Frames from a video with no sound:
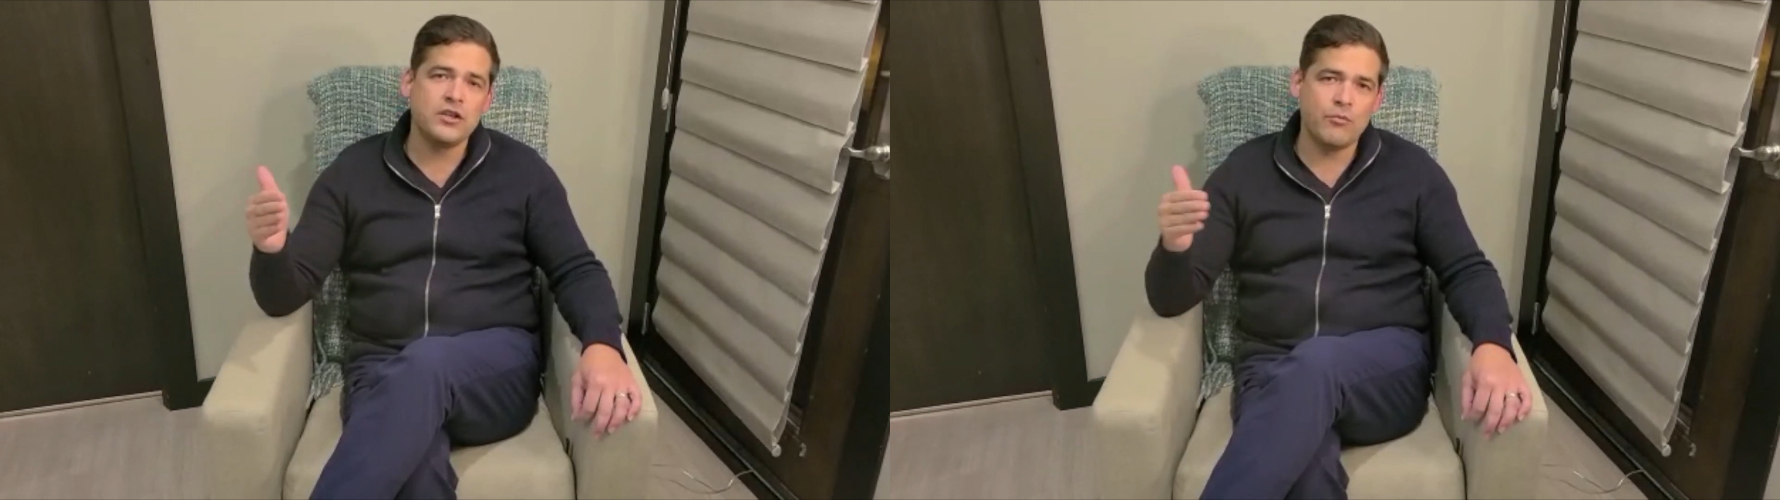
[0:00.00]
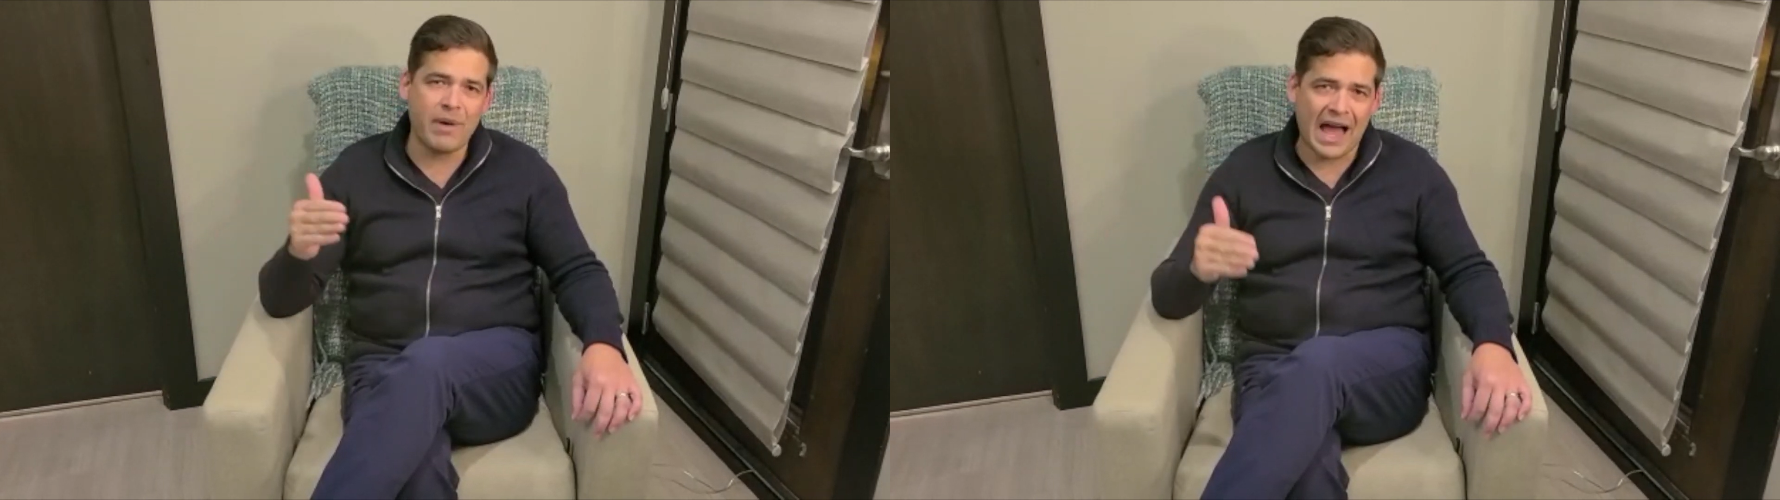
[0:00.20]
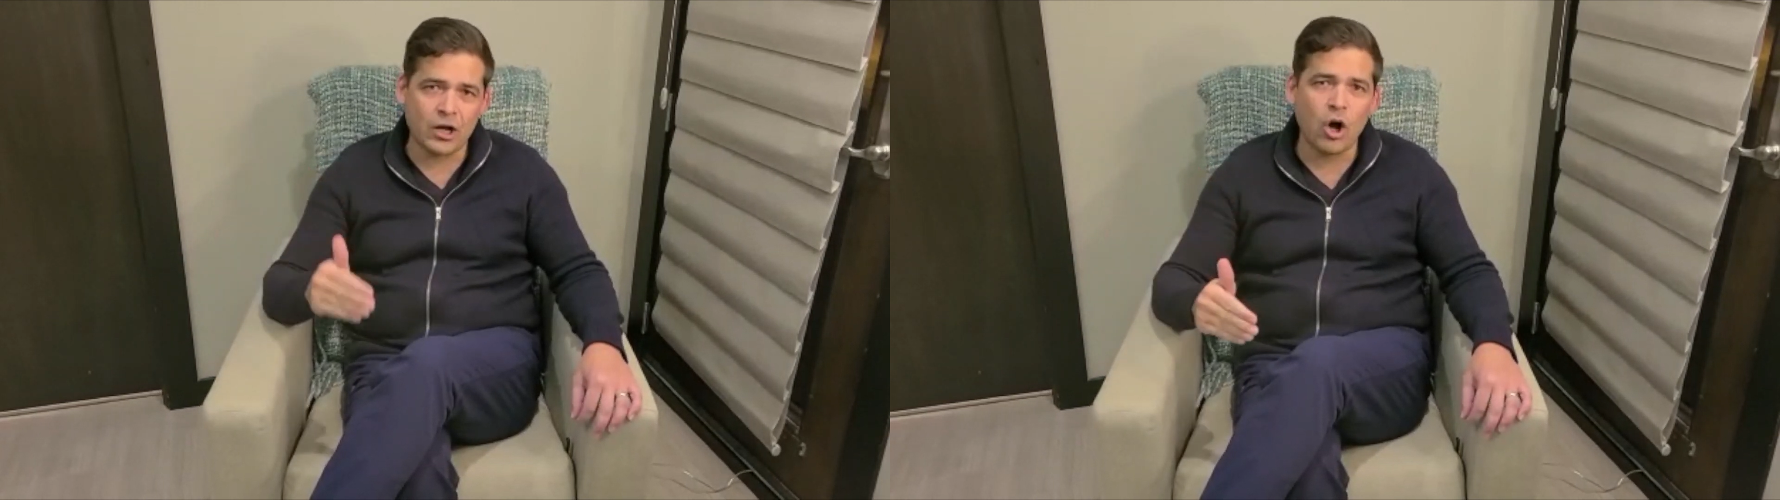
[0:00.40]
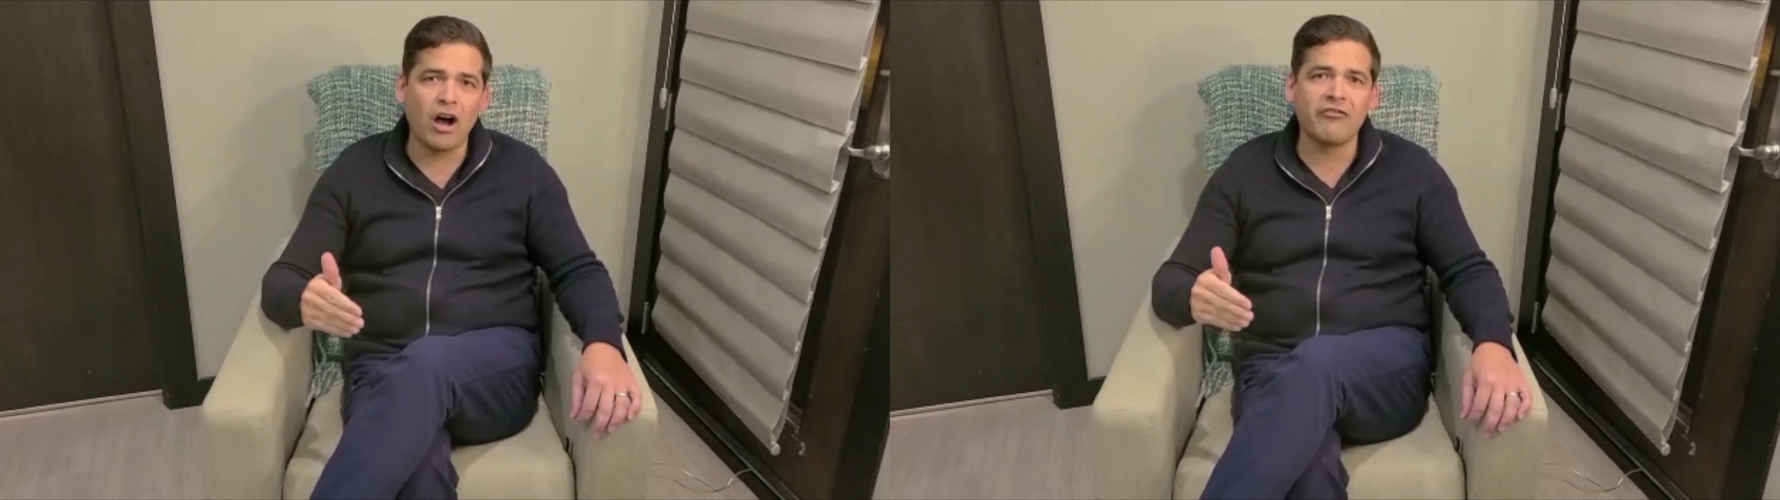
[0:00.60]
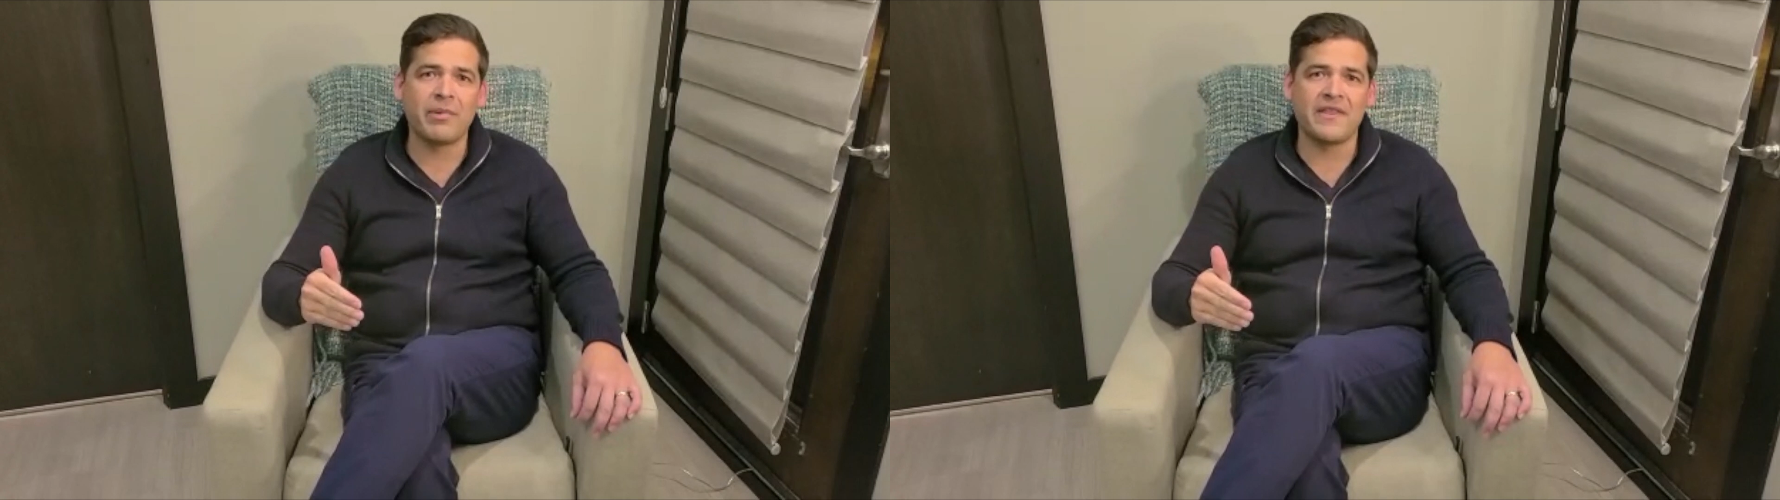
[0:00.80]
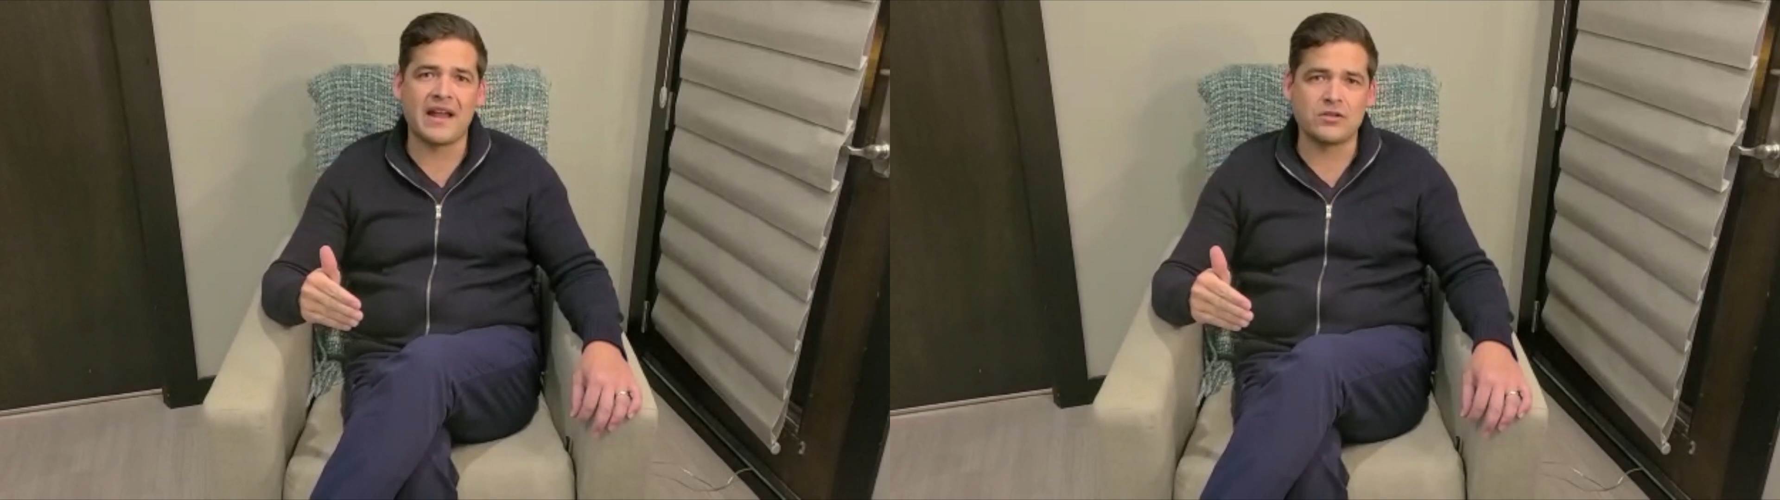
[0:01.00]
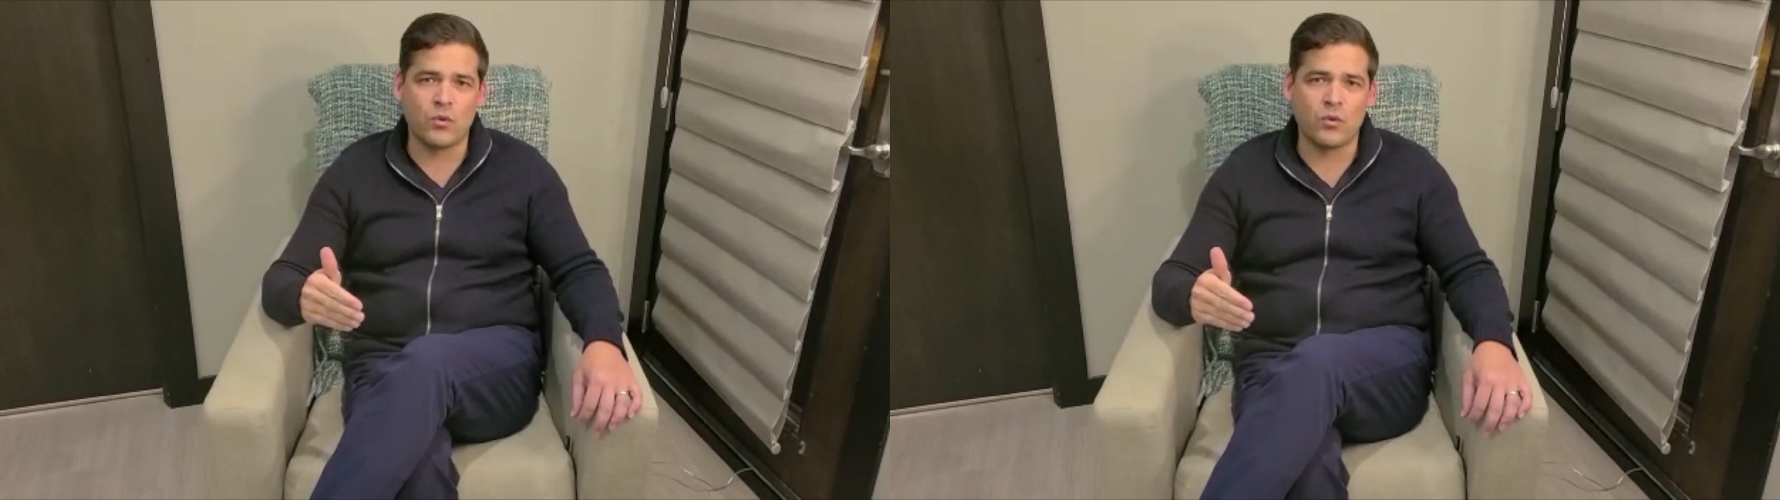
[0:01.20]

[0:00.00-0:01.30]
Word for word: you back off by that